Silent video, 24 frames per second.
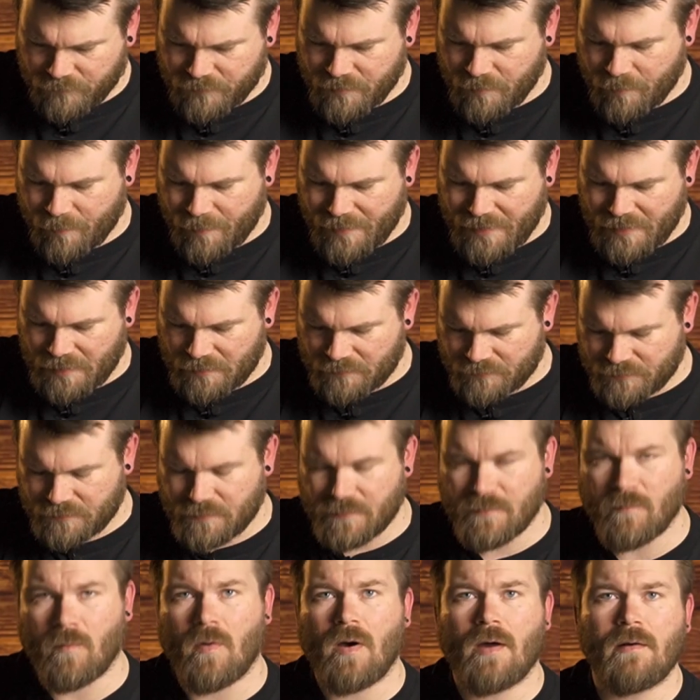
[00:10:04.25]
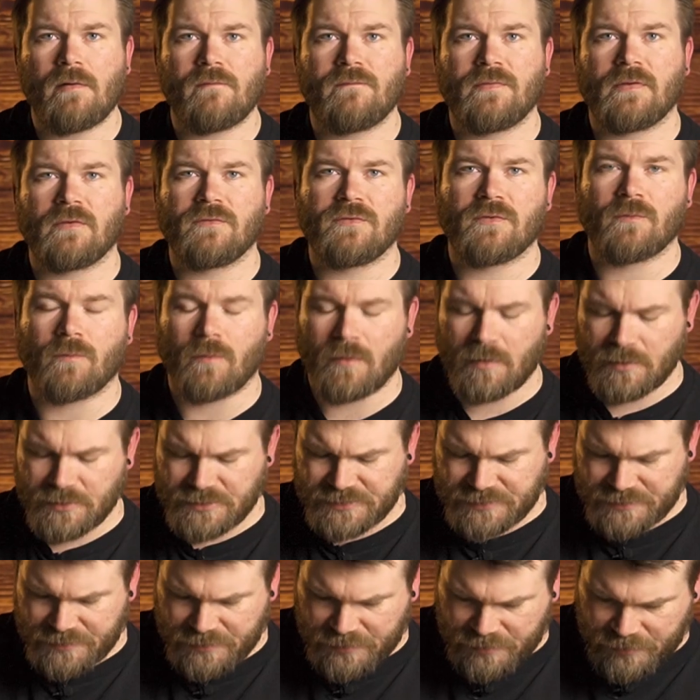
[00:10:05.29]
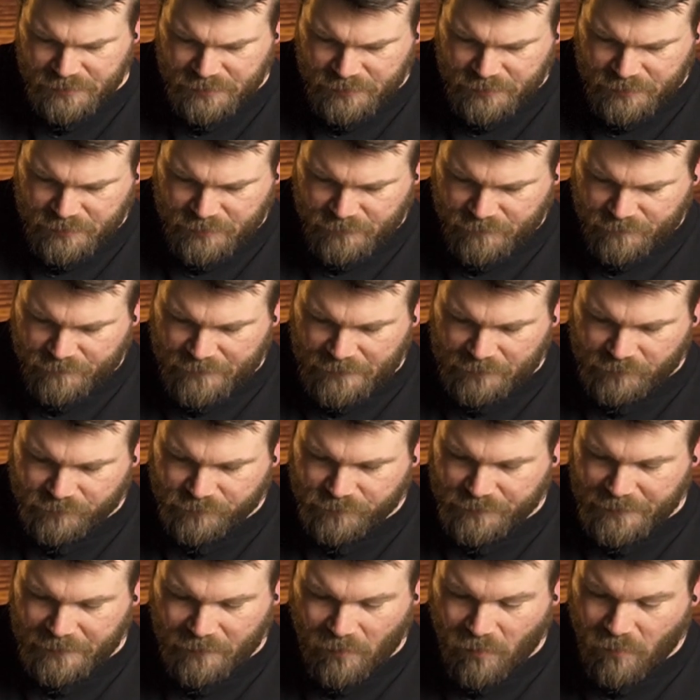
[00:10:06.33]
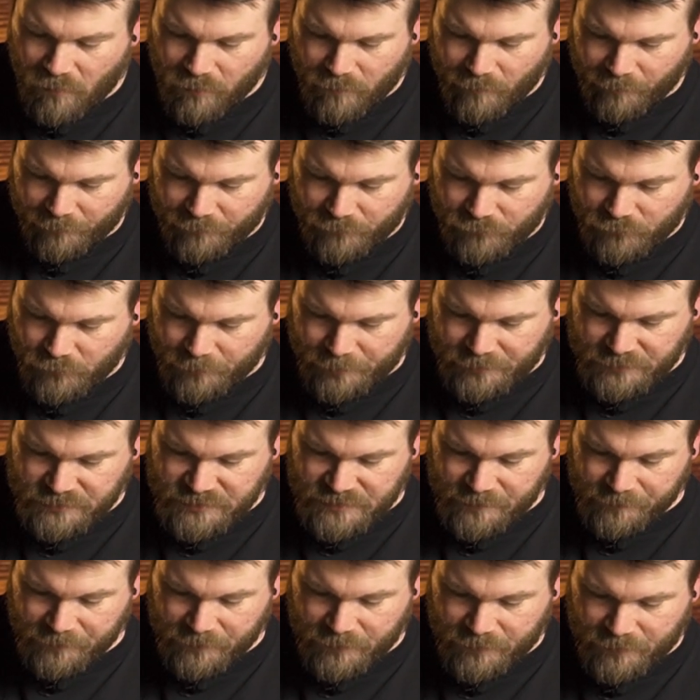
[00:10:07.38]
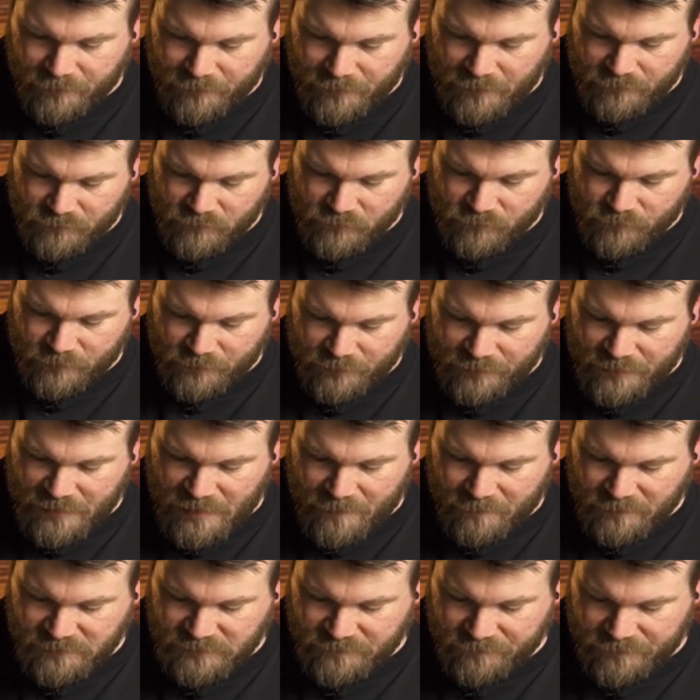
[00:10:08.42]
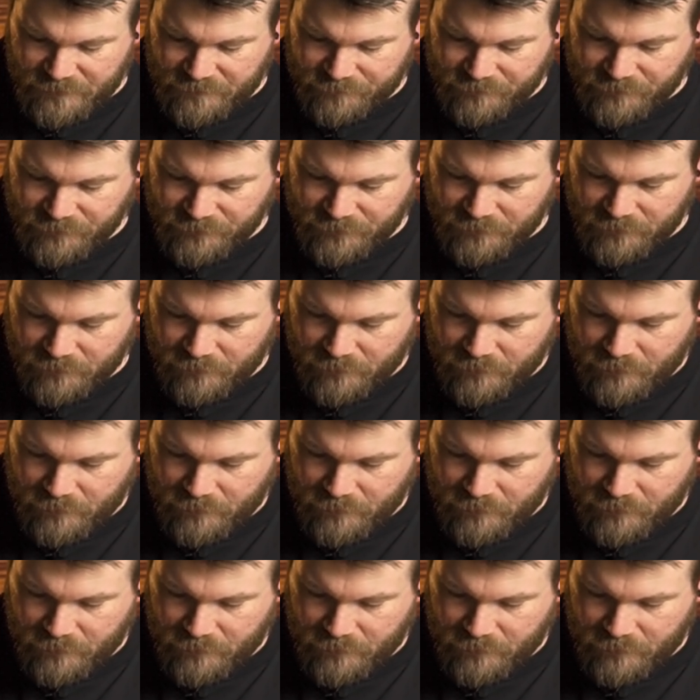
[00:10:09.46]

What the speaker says: the best. The water feels the worst. They all look super similar. Like there's really not much of a difference here.